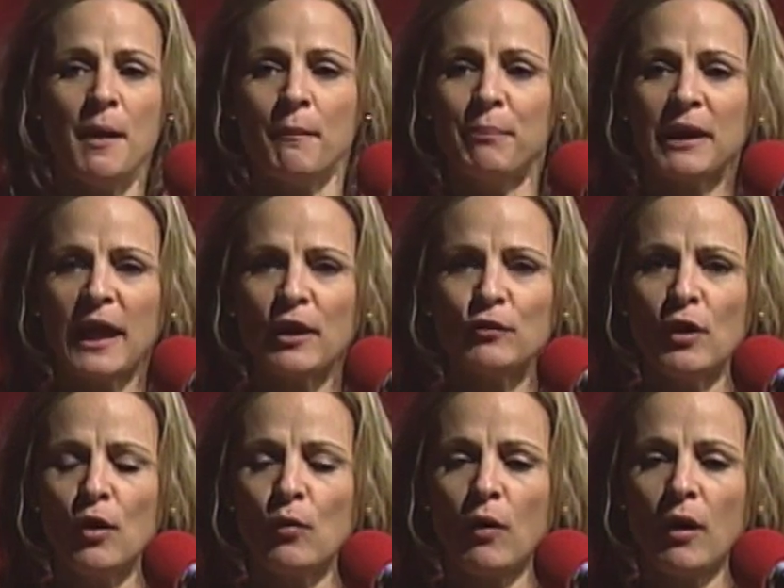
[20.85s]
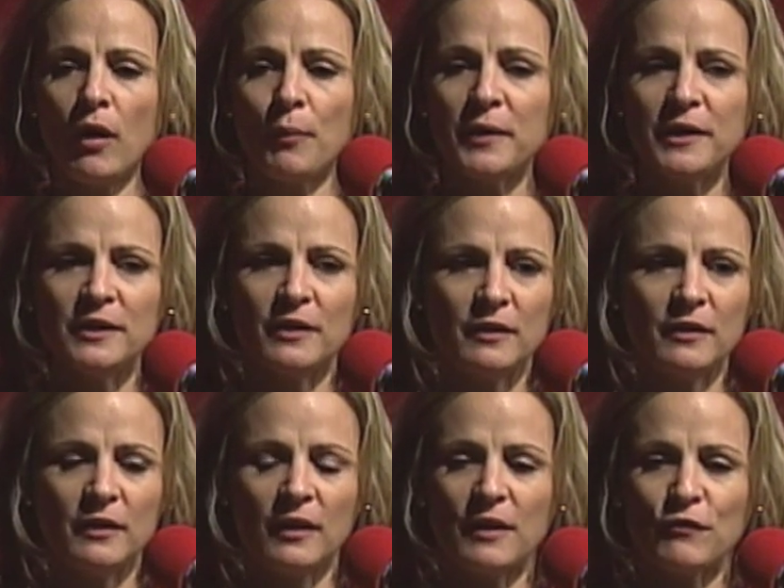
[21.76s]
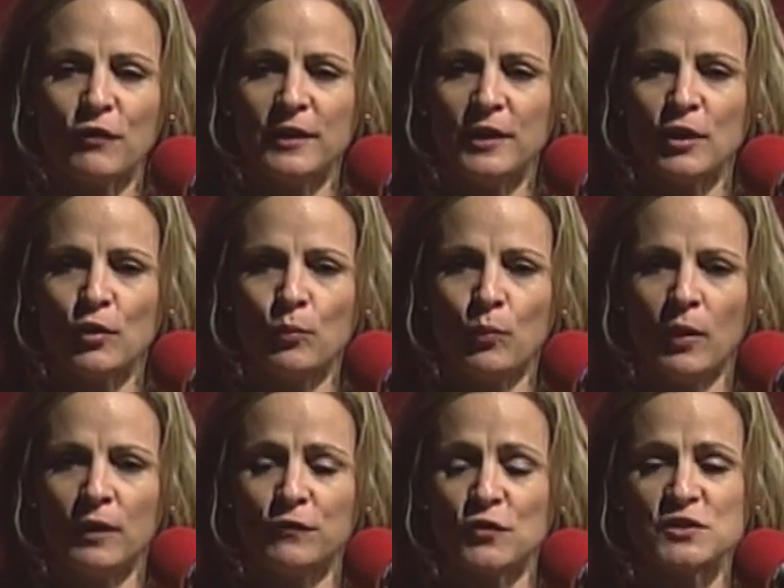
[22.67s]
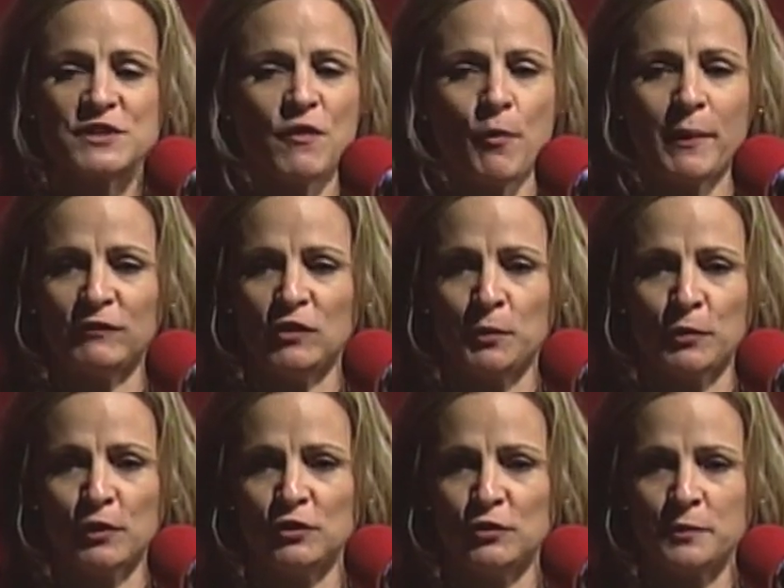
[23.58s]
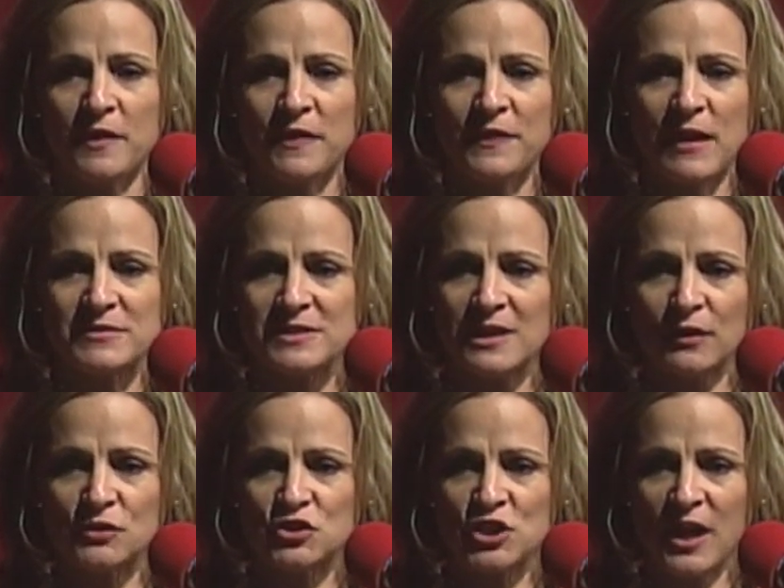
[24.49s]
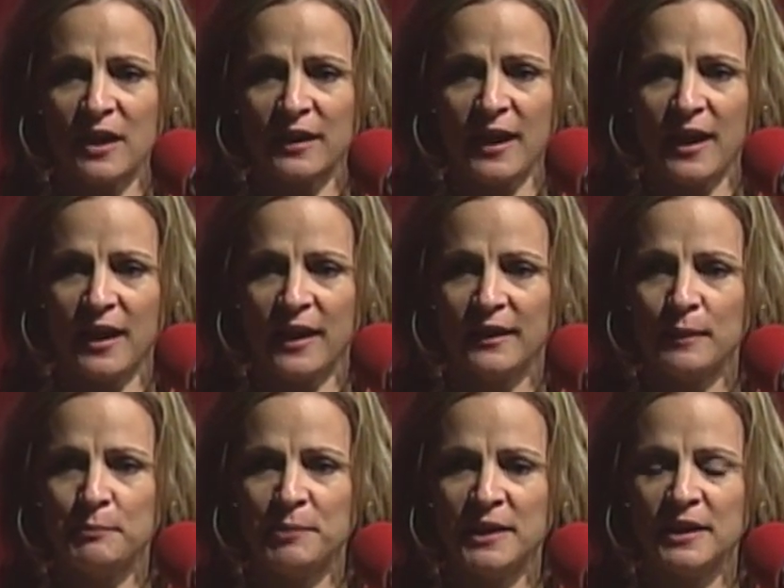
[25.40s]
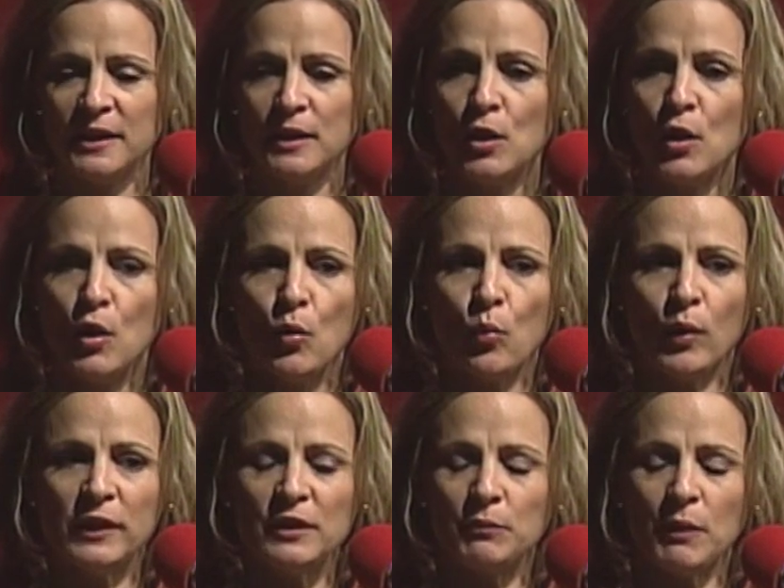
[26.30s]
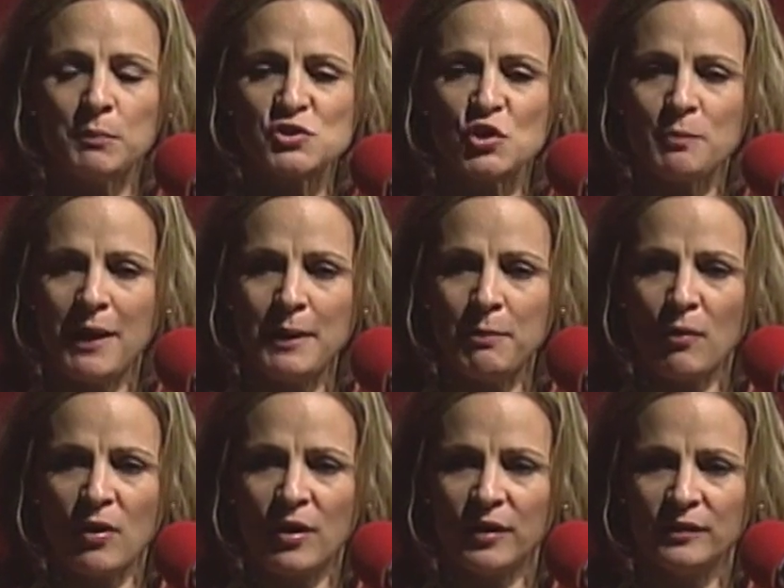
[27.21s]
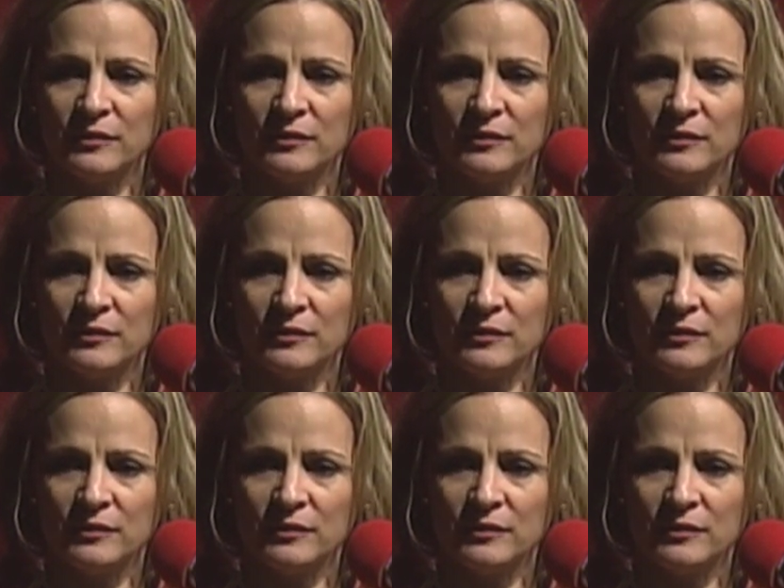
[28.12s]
But I don't know, are we going to ever hear what, first of all, we have to know what we're going to do with that $1,000 check, A, and B, what was your paper on?